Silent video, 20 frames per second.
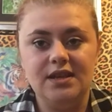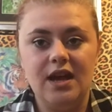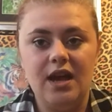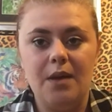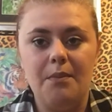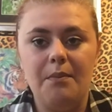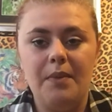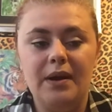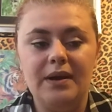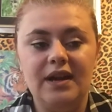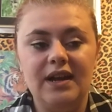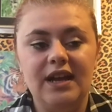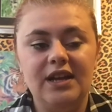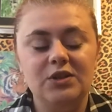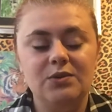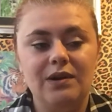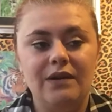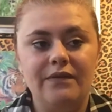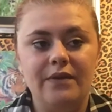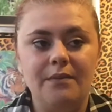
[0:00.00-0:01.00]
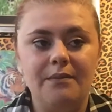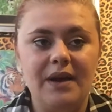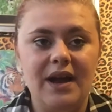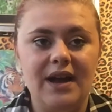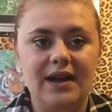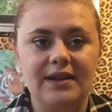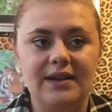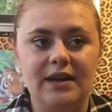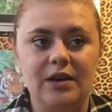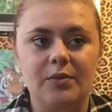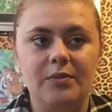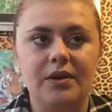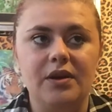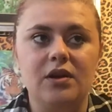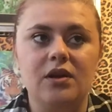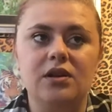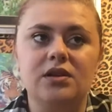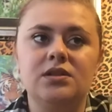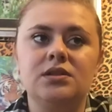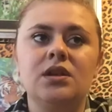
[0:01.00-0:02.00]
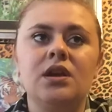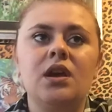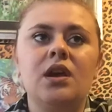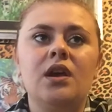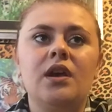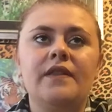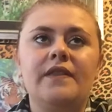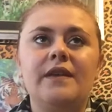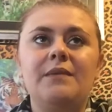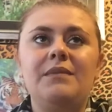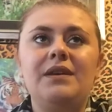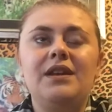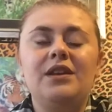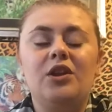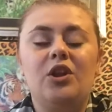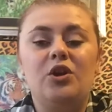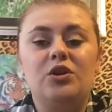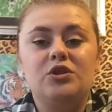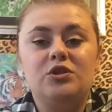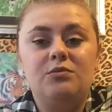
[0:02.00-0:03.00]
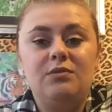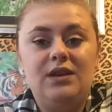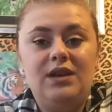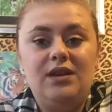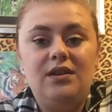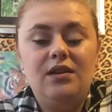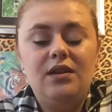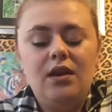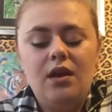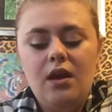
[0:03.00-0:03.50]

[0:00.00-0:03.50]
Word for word: Um, but I'm glad to have them back now, because they mean a lot to me.